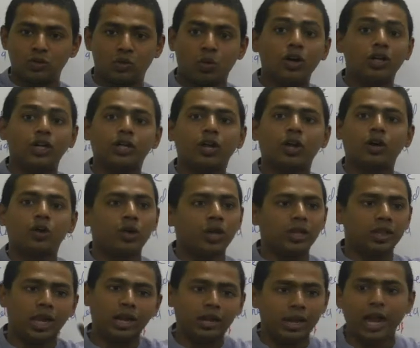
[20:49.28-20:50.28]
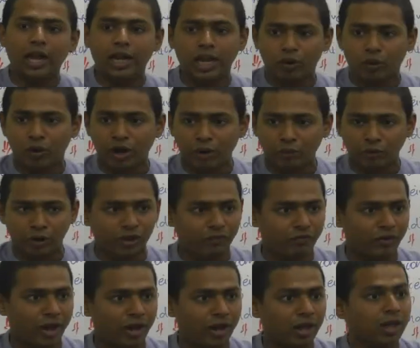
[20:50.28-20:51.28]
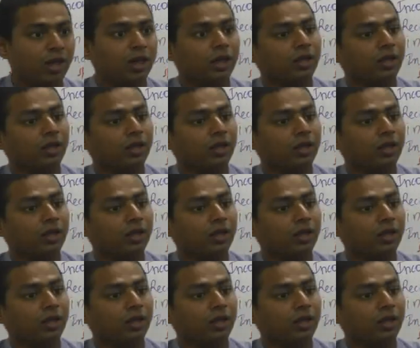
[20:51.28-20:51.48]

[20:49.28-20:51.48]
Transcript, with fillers: So what is accruing that, that they don't have to define.